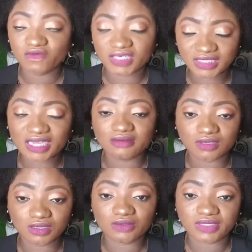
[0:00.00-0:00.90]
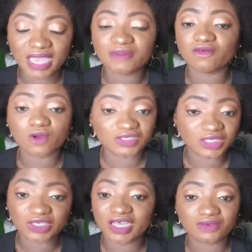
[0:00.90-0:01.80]
over 10 types of
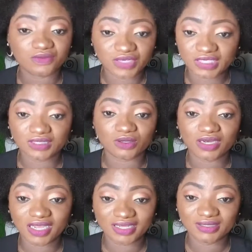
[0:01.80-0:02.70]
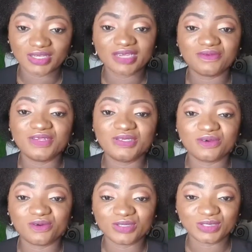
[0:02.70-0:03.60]
content you can create online. So I don't
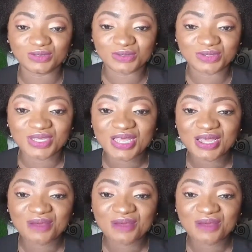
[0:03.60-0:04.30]
want to go